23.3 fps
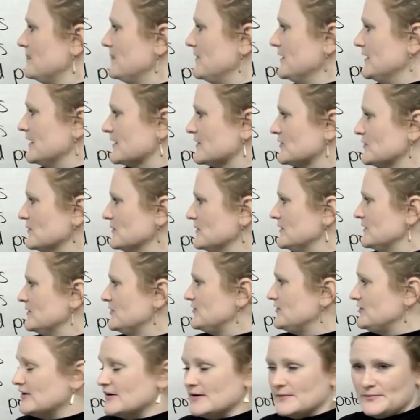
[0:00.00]
The next one
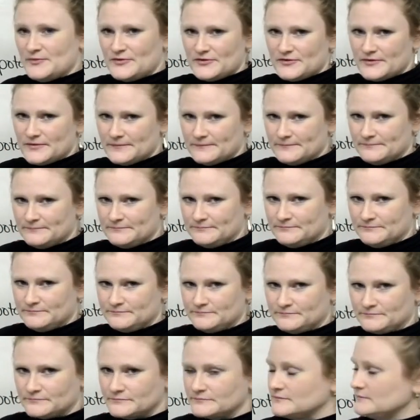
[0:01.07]
is chips.
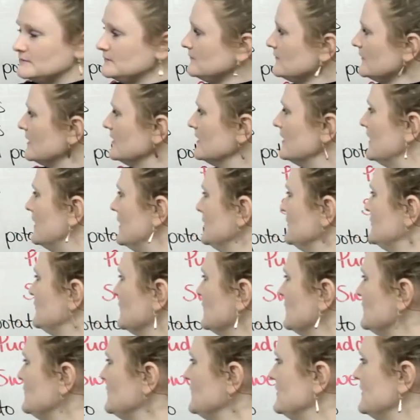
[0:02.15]
I
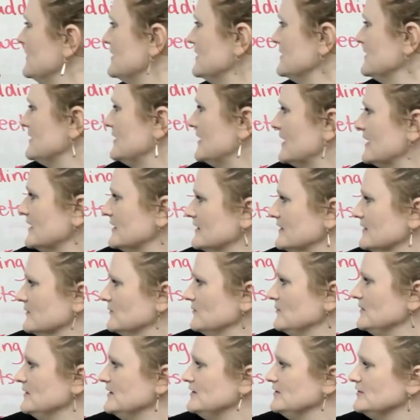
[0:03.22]
told you that in Canada
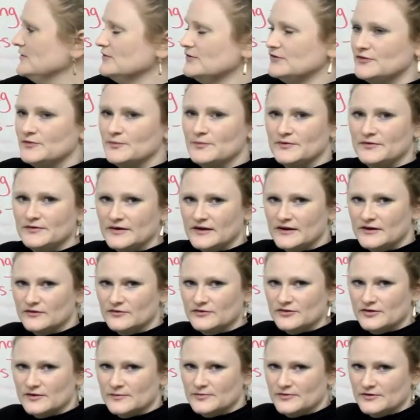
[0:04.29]
we use potato
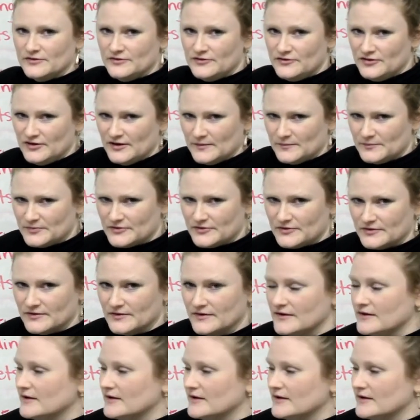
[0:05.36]
chips as chips.